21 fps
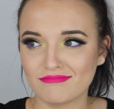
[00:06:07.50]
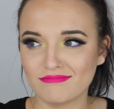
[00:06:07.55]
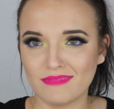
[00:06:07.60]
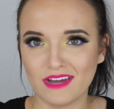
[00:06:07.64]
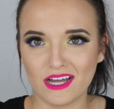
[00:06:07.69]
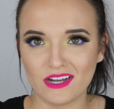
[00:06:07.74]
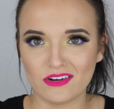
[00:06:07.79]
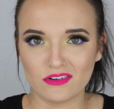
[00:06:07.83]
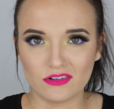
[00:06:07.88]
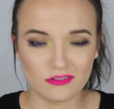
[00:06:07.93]

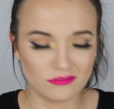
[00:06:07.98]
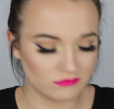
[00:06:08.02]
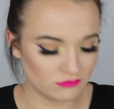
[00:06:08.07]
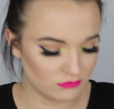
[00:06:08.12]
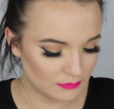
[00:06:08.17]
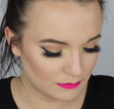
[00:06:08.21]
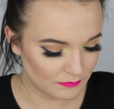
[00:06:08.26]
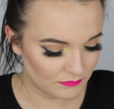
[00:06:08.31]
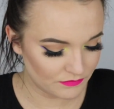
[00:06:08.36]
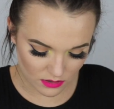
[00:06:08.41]
I don't know.
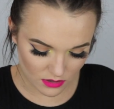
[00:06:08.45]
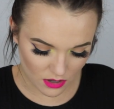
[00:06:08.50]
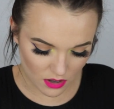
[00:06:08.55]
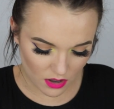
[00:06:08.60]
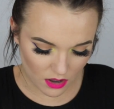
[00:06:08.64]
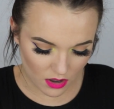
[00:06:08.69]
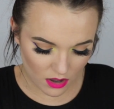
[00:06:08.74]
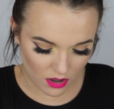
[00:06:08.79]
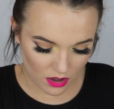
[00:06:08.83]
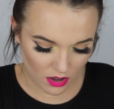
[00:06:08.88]

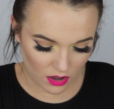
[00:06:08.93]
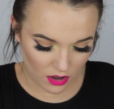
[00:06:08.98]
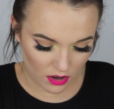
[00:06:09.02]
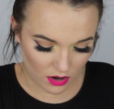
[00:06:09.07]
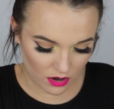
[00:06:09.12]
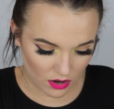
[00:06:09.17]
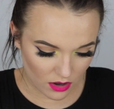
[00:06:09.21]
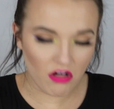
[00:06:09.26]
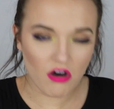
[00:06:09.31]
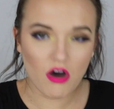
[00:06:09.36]

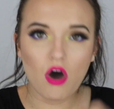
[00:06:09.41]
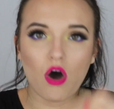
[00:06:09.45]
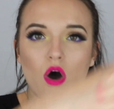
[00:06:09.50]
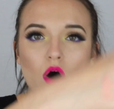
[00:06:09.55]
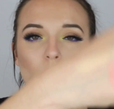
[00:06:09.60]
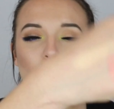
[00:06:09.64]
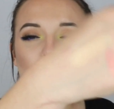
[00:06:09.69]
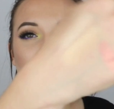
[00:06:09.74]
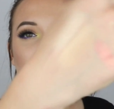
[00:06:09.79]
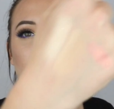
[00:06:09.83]

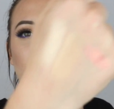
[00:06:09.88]
Oh my